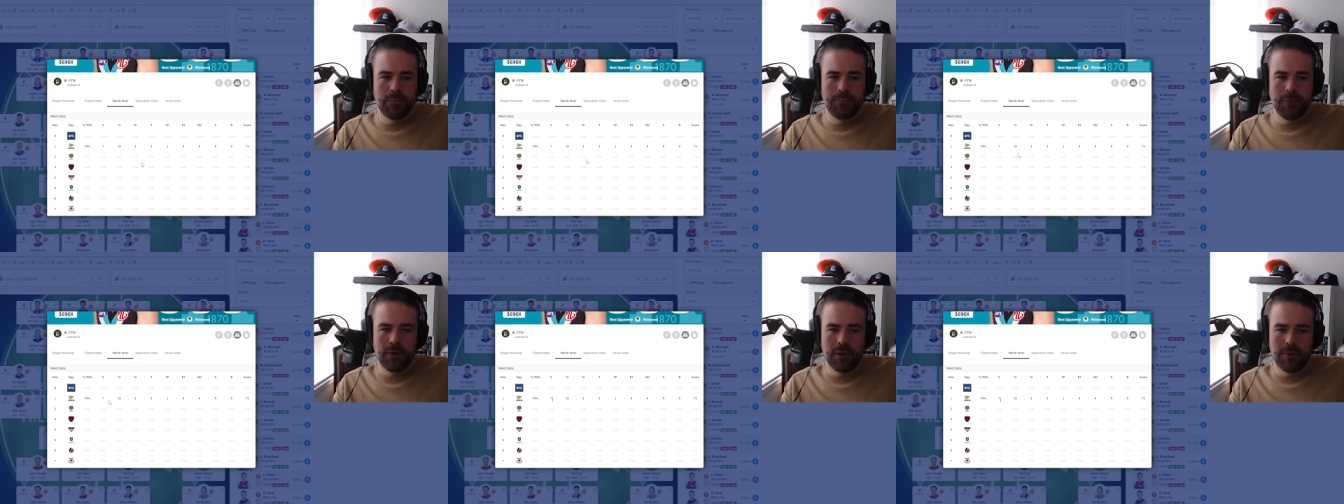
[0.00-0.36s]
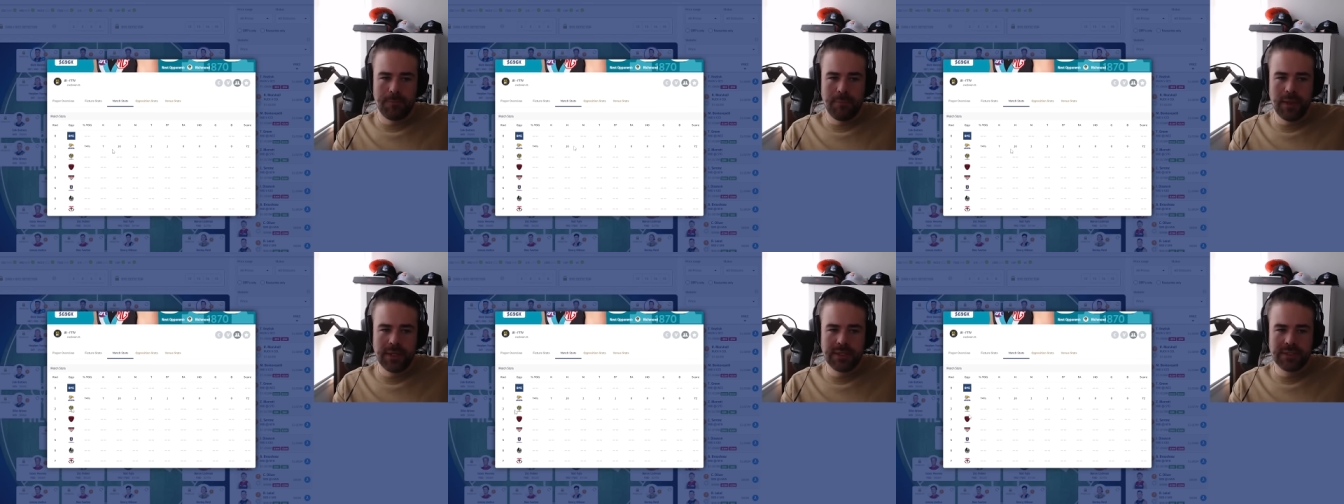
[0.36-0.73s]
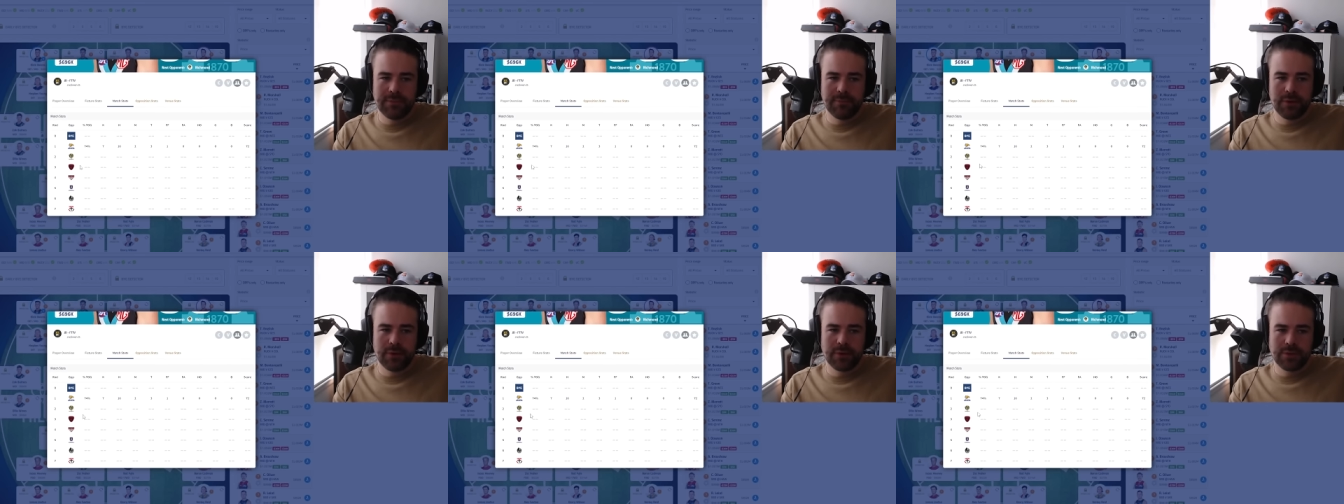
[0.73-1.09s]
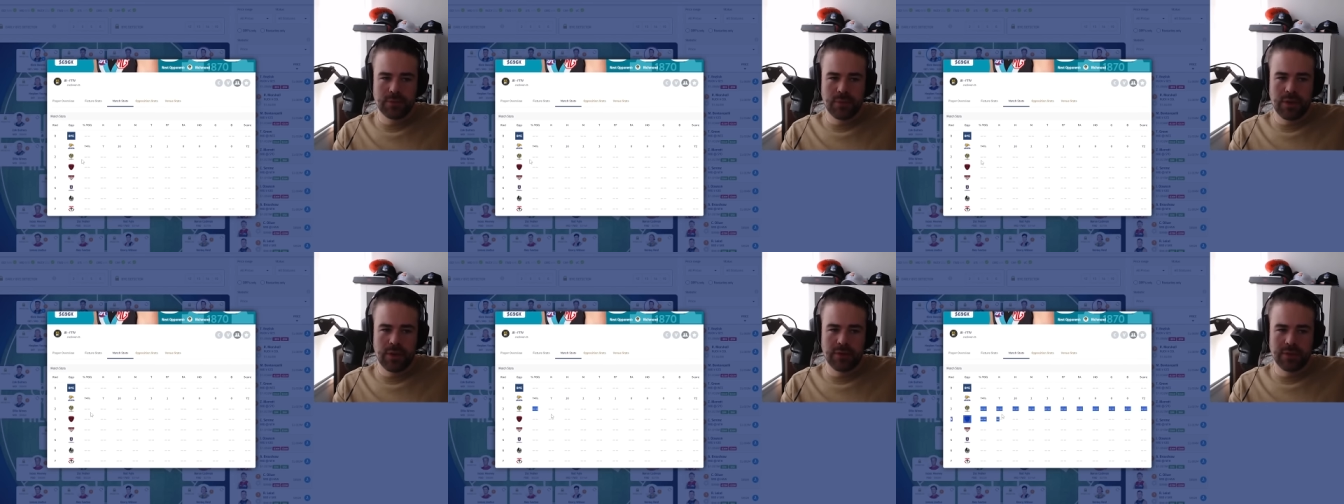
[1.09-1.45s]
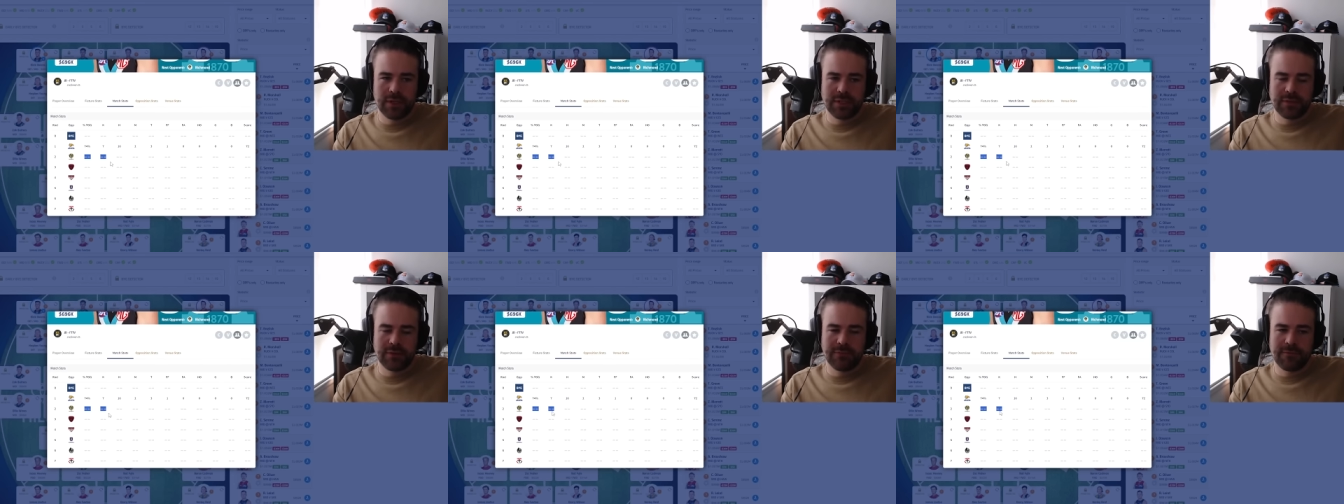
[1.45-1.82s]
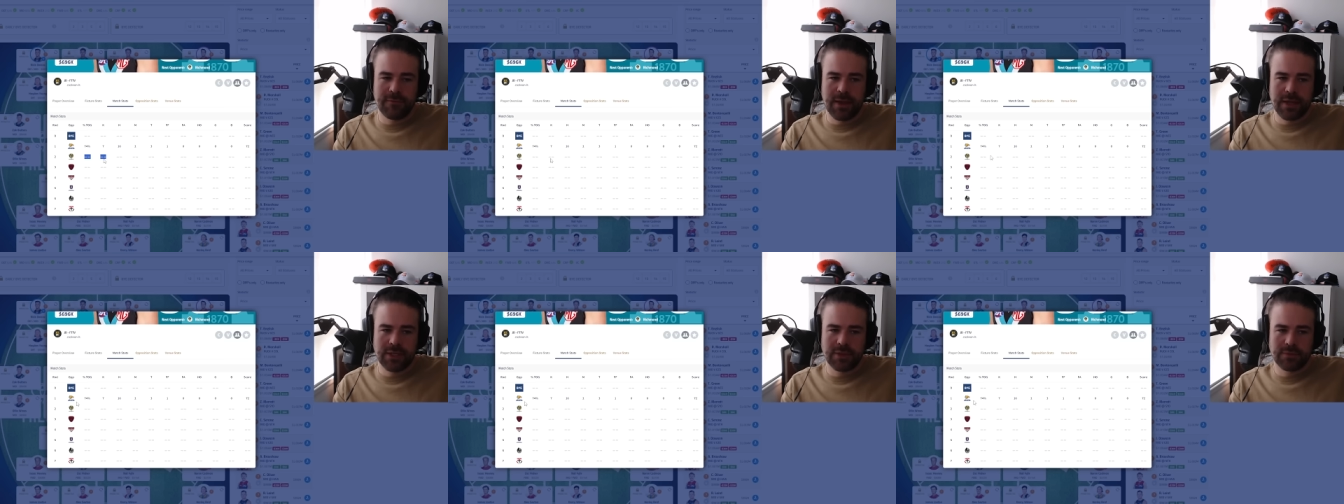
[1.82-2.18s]
You know, picked him because we got these soft
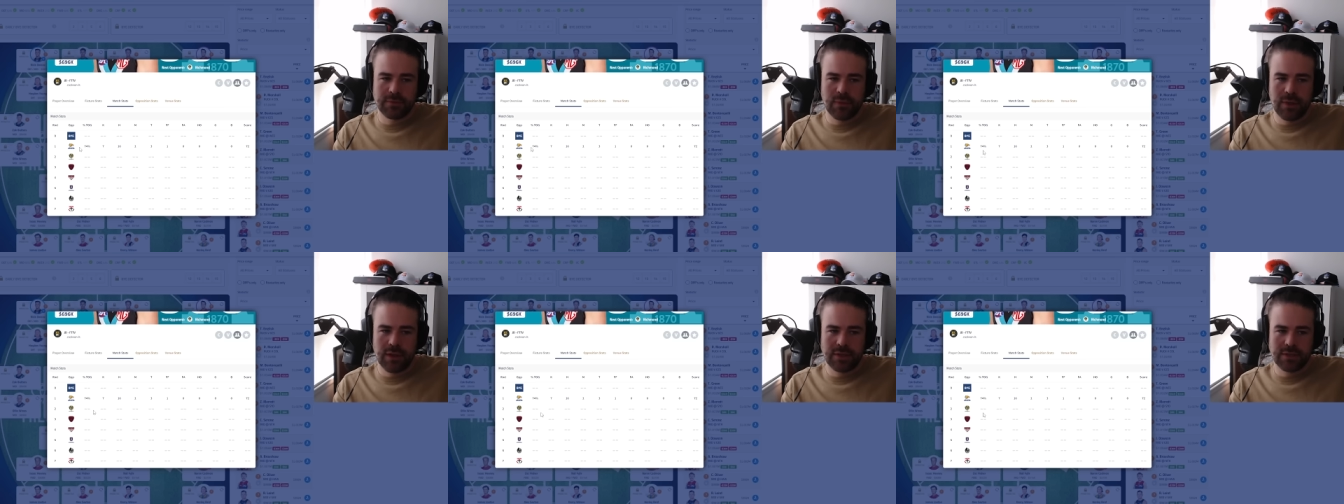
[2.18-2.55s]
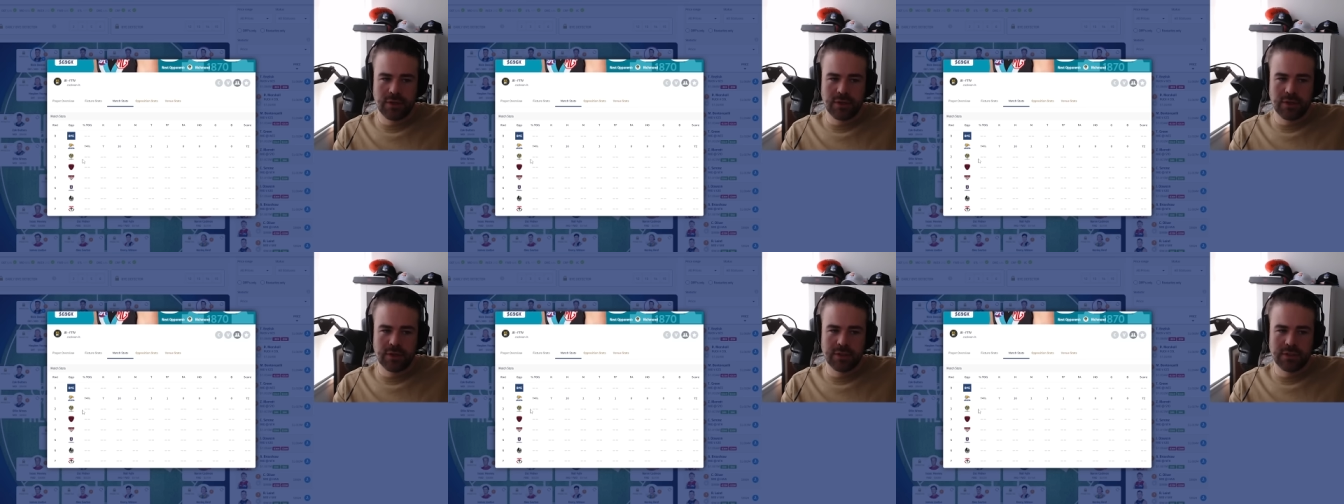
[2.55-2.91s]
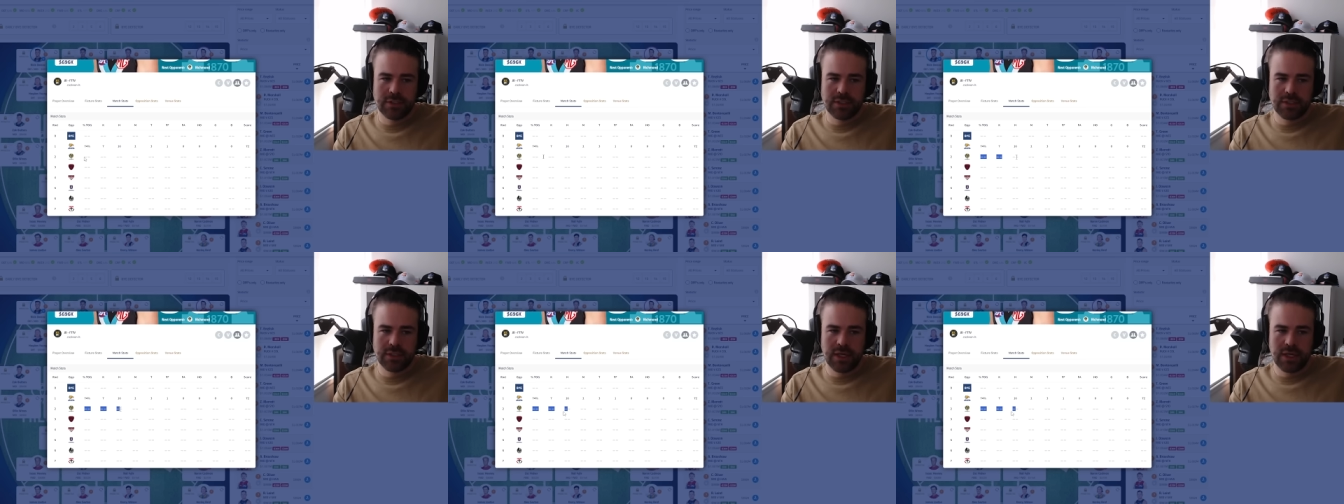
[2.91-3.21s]
matchups West Coast,